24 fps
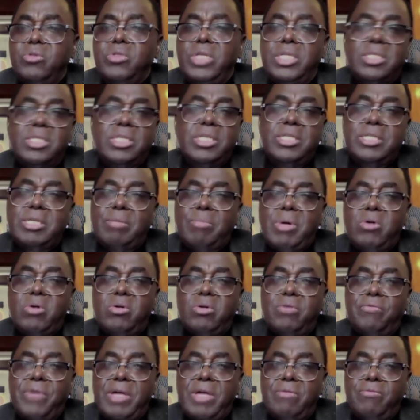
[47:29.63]
Just need
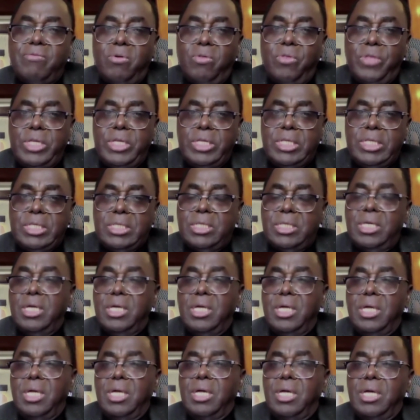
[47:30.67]
about 5 of these
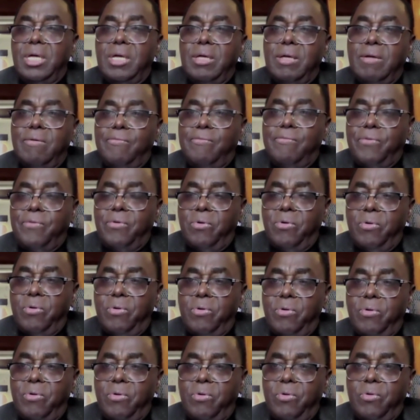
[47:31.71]

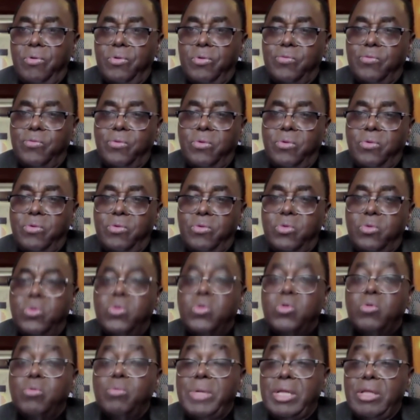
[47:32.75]
for
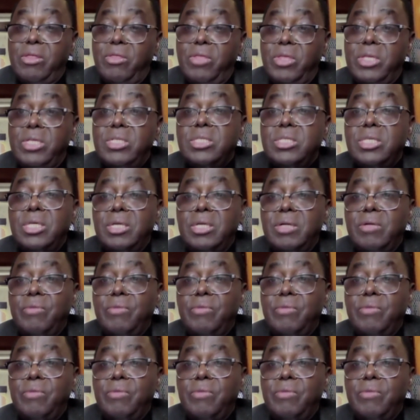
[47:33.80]
you to make this